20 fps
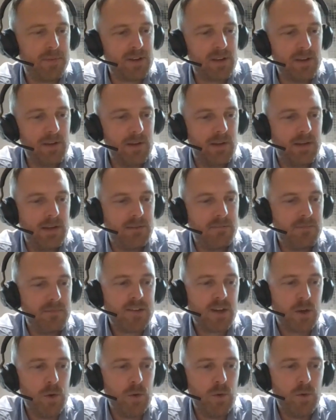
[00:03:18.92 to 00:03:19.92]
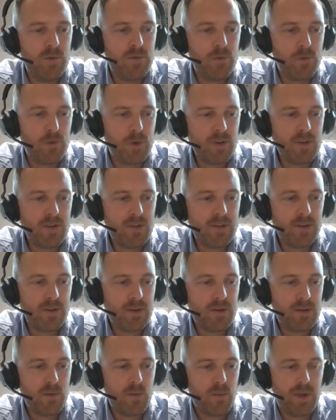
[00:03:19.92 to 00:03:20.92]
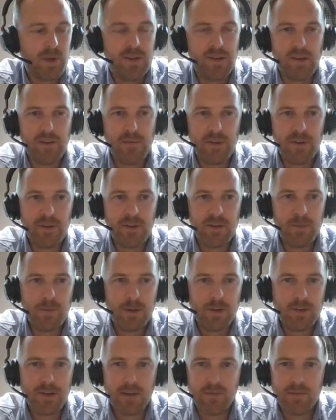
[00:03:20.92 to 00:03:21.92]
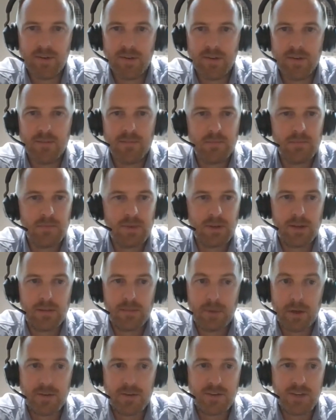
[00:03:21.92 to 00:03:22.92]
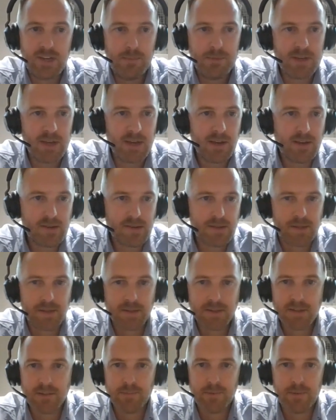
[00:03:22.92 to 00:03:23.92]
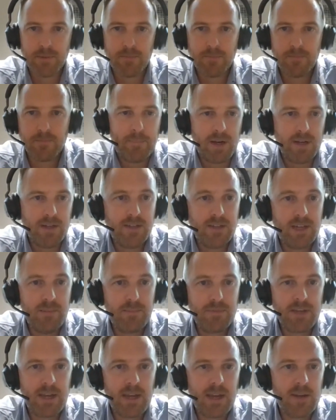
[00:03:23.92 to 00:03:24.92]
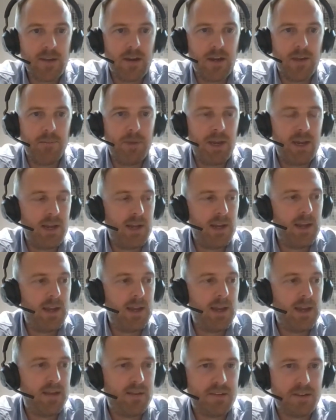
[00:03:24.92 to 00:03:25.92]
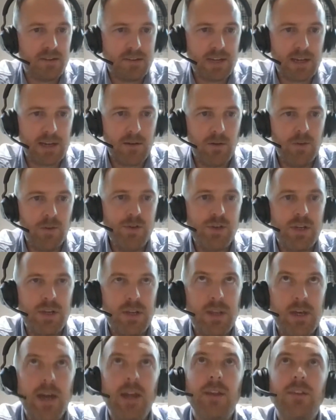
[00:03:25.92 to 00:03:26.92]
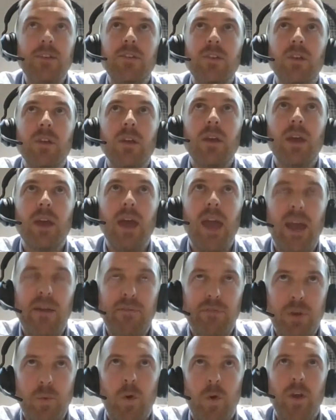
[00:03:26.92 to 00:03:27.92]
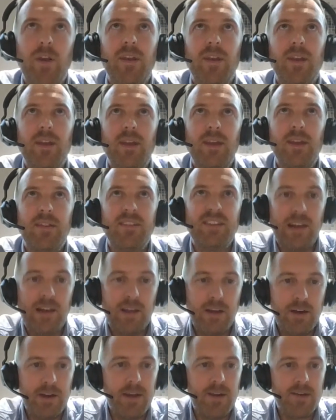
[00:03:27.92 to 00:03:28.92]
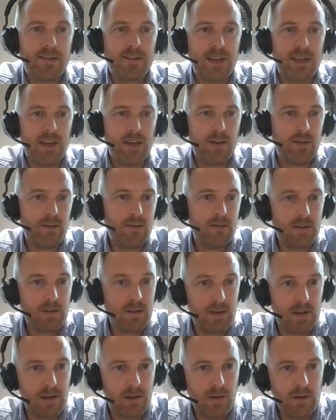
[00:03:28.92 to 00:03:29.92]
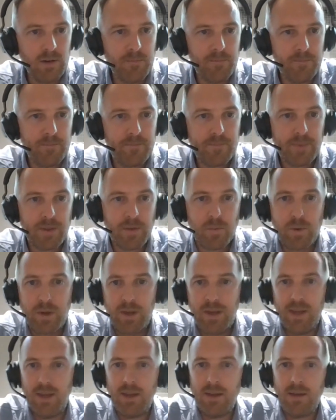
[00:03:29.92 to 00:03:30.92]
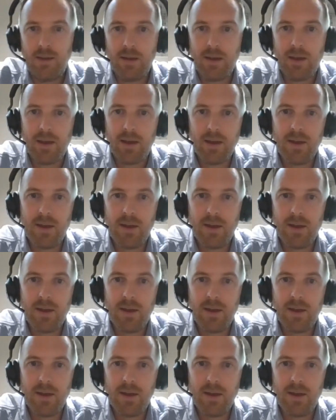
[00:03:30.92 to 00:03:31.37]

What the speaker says: absolutely. So for us, we definitely term ourselves as a deep tech startup. And by deep tech, I mean it's a technology that everyone is learning as they go along. We